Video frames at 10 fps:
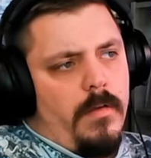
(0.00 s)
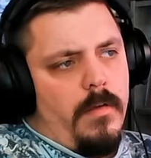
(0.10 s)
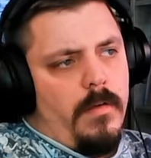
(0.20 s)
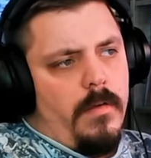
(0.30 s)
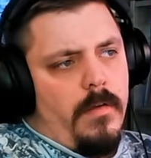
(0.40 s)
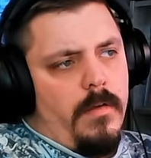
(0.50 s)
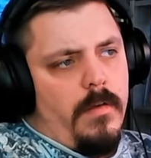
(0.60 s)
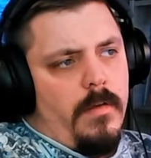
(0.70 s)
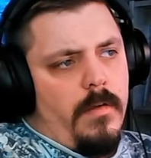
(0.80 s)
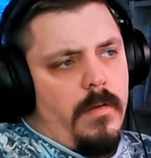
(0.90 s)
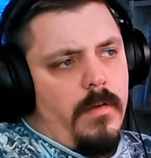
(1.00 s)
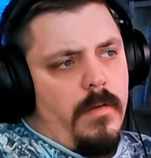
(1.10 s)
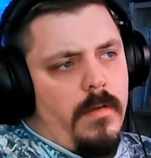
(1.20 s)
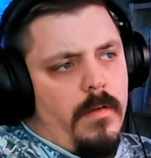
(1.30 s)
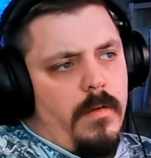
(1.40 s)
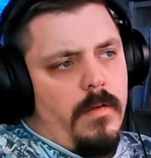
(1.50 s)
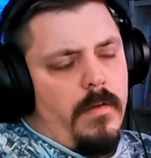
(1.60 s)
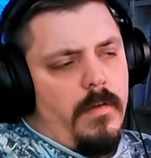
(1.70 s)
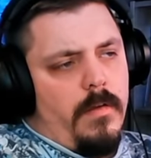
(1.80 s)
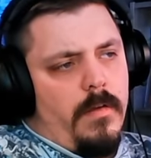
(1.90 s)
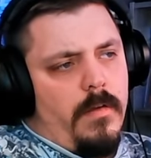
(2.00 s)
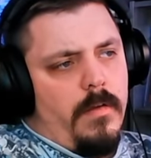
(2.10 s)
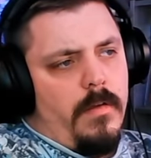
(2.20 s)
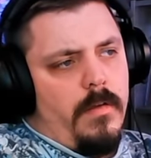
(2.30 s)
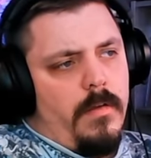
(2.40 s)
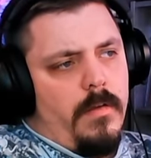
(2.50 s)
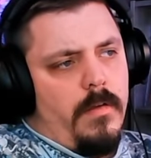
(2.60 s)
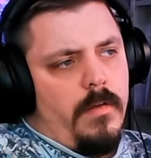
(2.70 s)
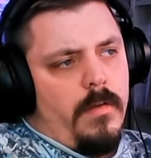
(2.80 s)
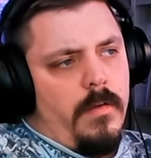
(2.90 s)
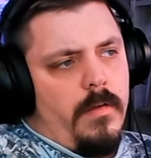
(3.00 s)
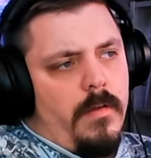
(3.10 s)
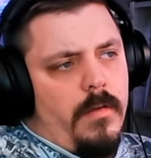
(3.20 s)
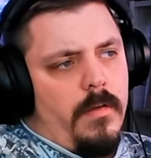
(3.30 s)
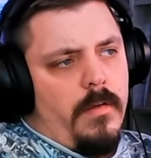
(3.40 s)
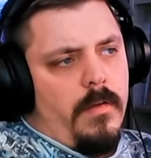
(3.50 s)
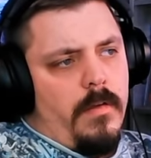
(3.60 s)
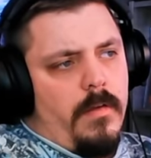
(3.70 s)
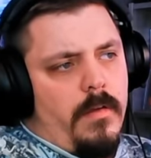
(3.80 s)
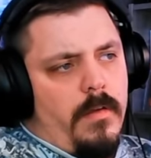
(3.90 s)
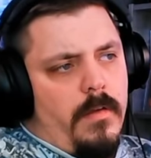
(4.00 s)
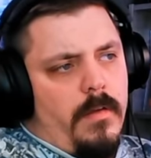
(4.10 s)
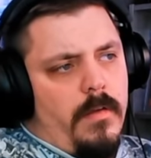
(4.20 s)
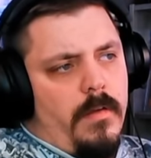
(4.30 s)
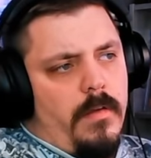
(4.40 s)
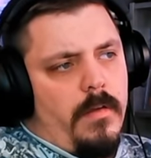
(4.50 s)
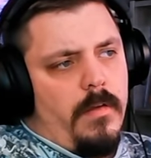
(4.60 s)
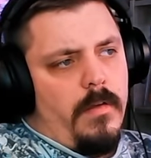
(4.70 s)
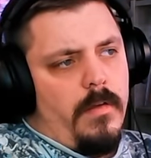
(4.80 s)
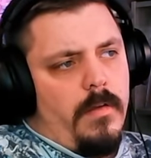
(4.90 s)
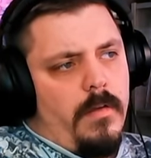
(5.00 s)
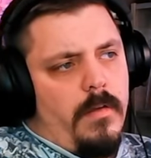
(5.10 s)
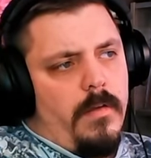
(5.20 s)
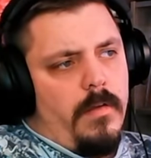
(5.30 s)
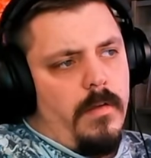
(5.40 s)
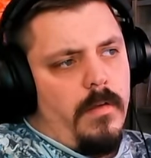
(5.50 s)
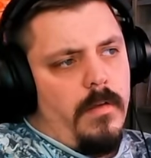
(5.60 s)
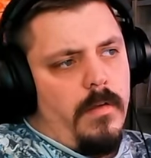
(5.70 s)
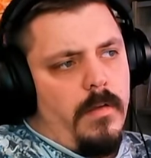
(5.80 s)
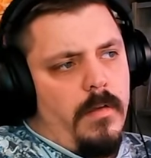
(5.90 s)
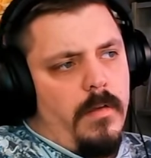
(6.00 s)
This person isn't speaking.